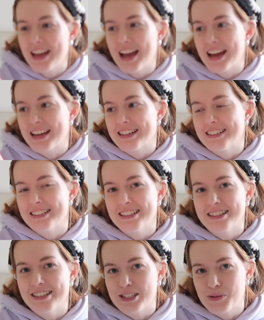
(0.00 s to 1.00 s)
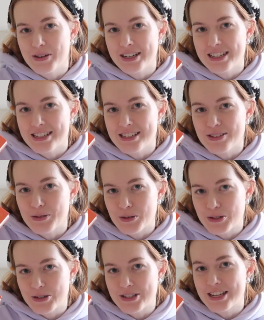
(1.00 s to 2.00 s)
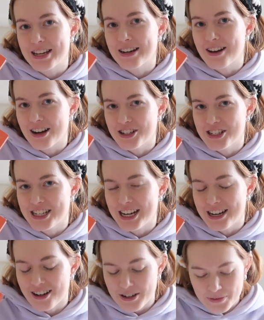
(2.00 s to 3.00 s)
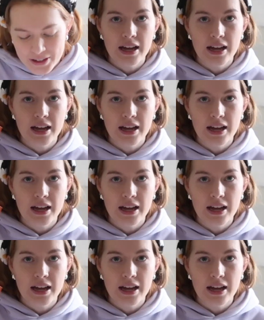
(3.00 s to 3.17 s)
and this one is also set in Argentina,